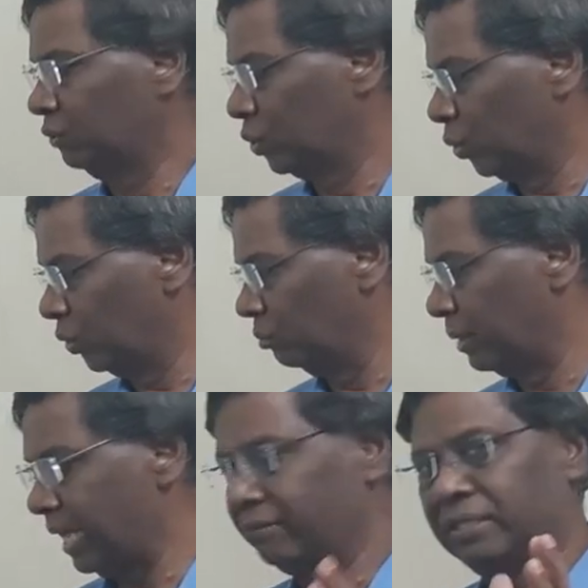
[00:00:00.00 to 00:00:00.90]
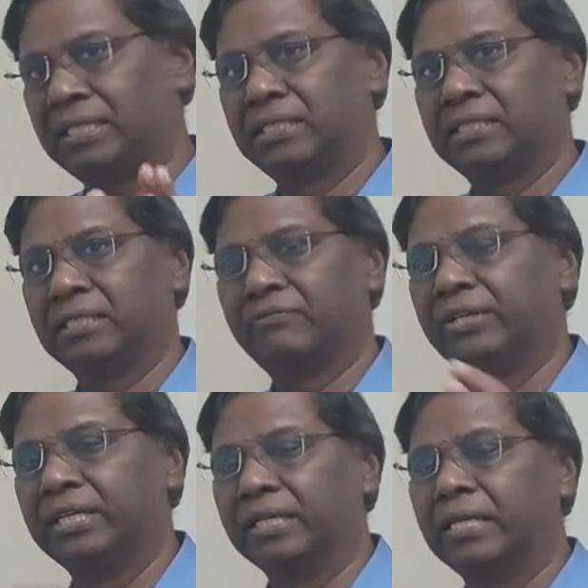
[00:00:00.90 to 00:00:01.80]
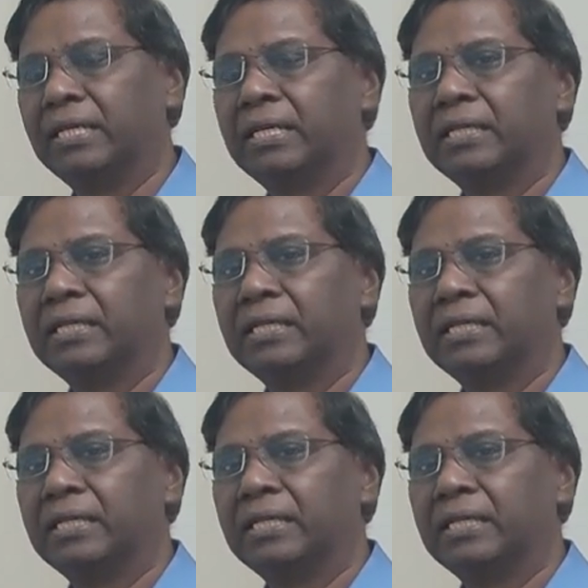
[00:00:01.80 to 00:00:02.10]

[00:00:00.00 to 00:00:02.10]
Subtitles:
If you go to bank with this figure,